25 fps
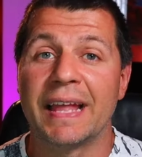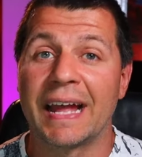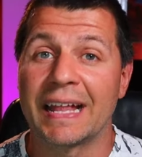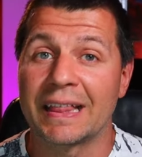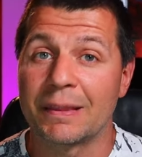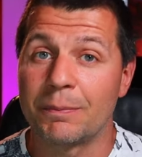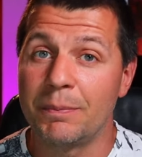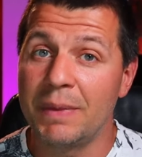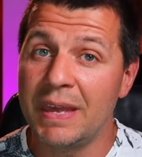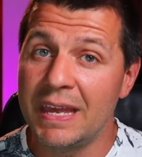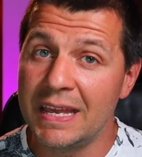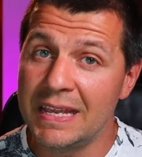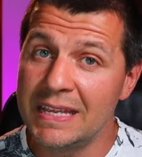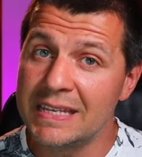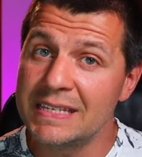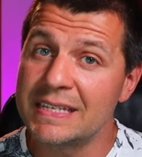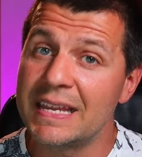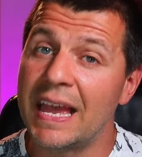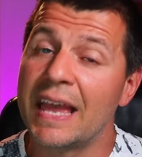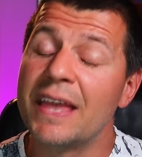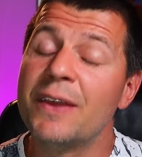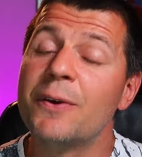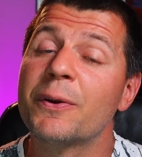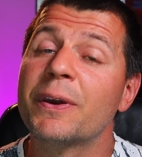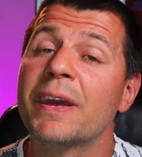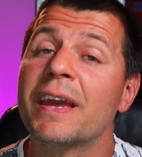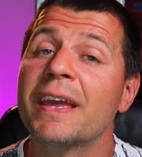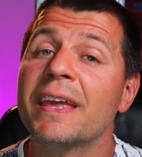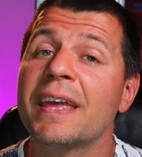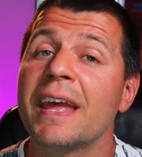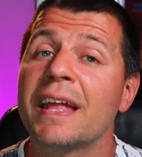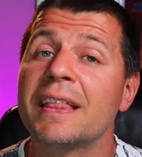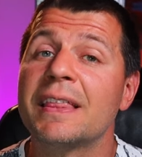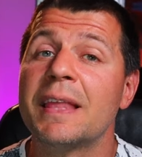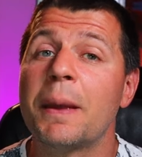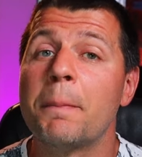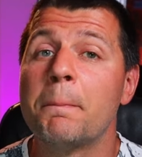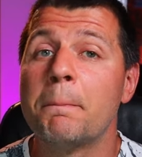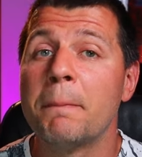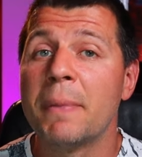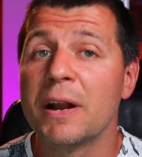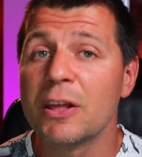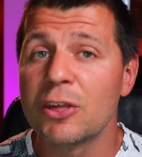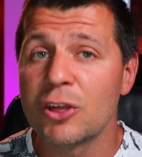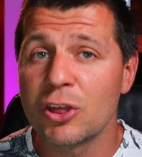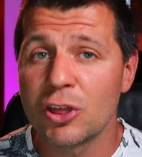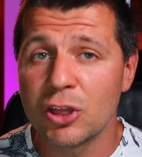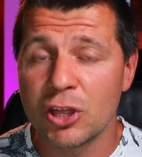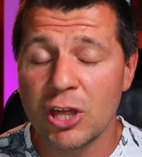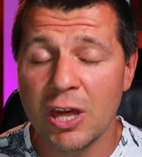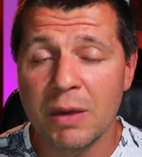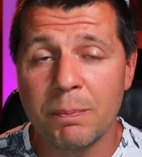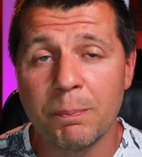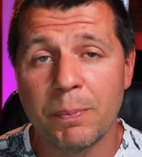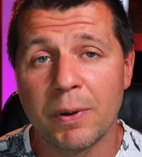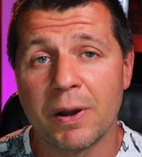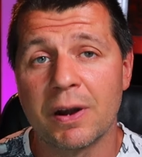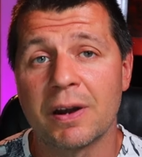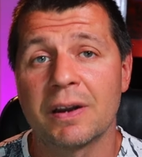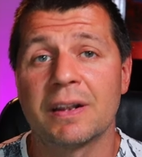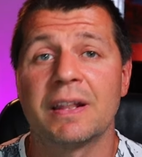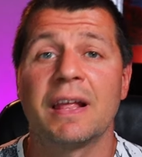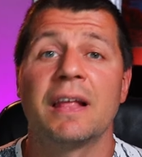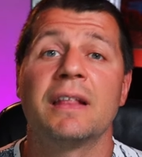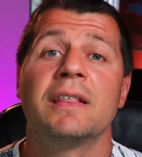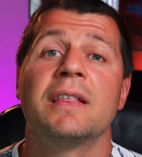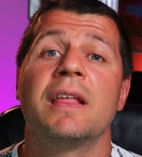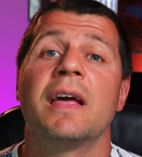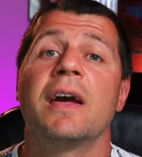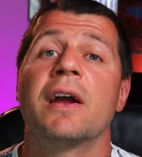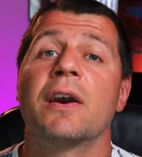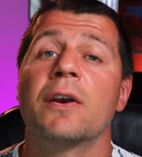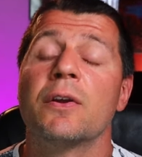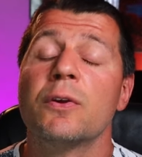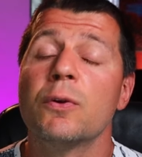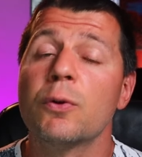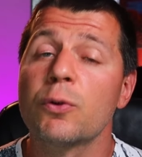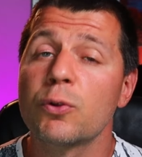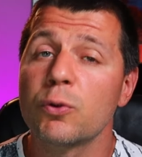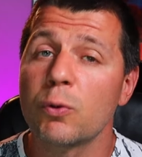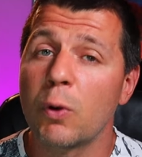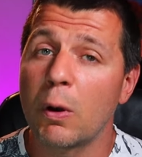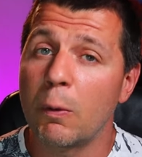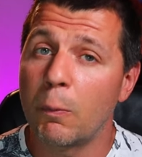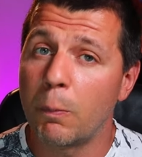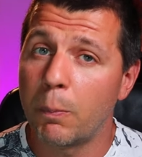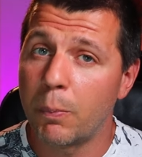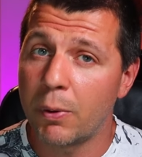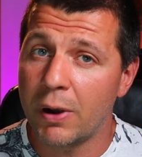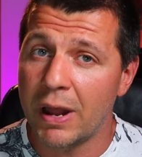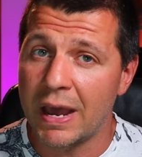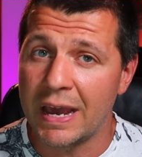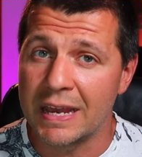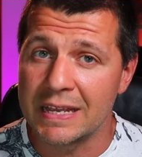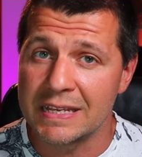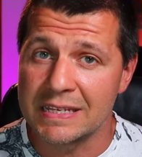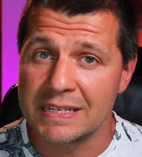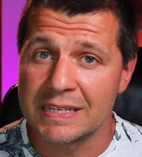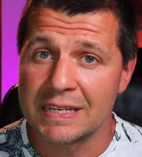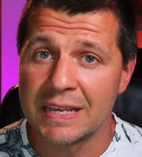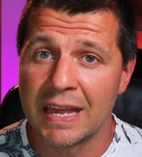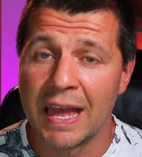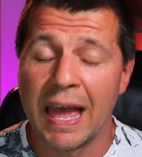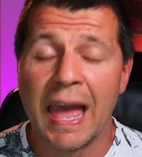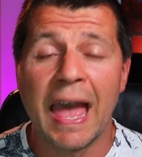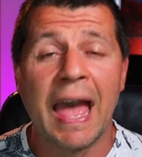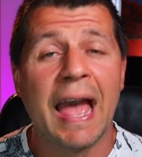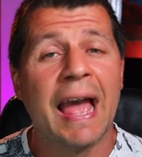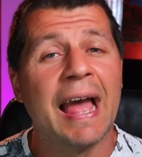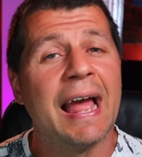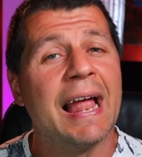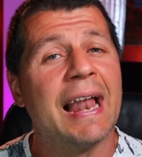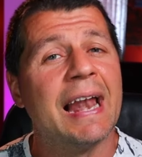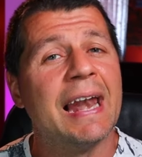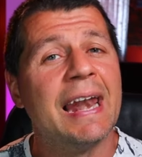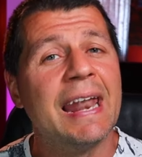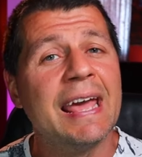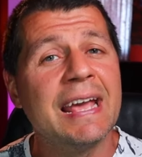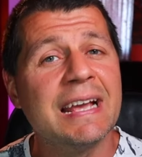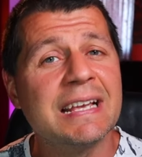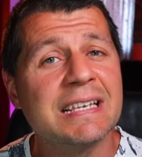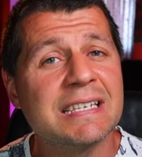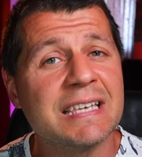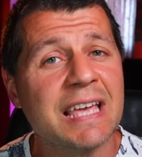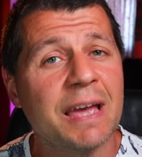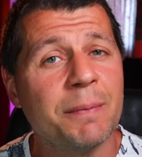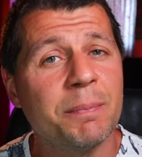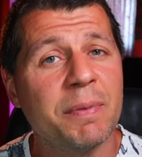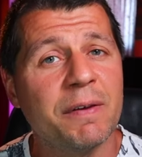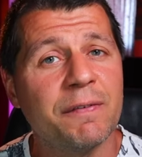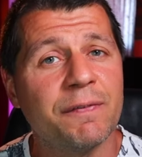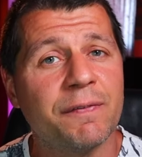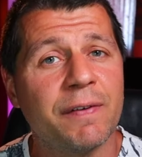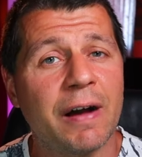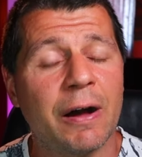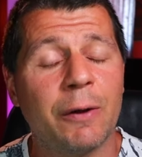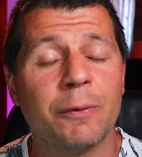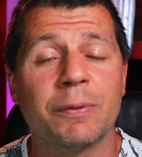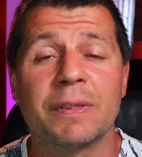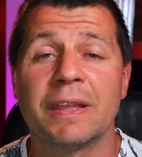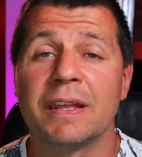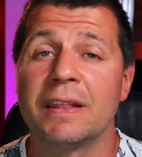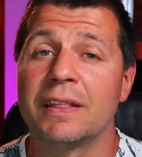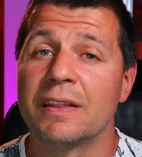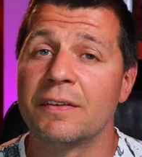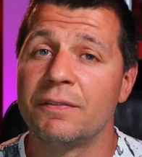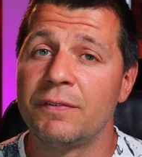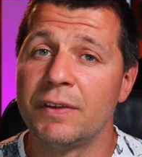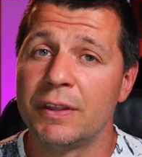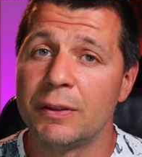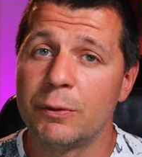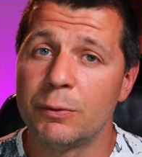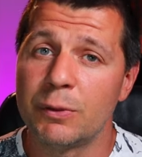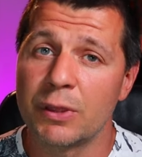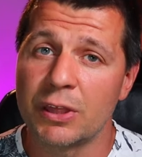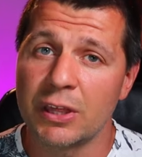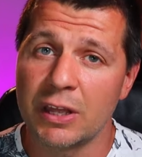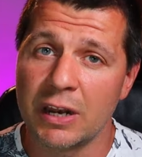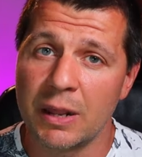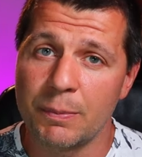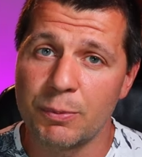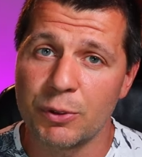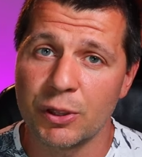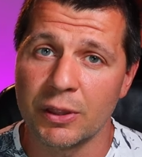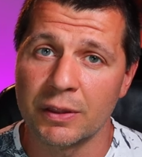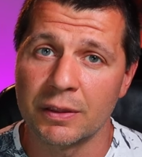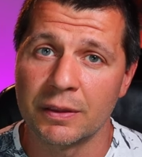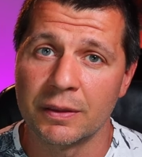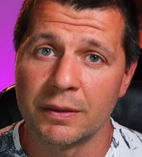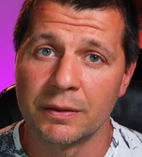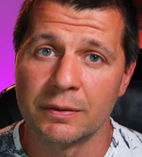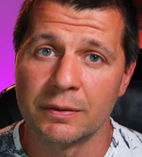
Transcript: That means you can get them much cheaper than their usual price. Links can be found in the video description.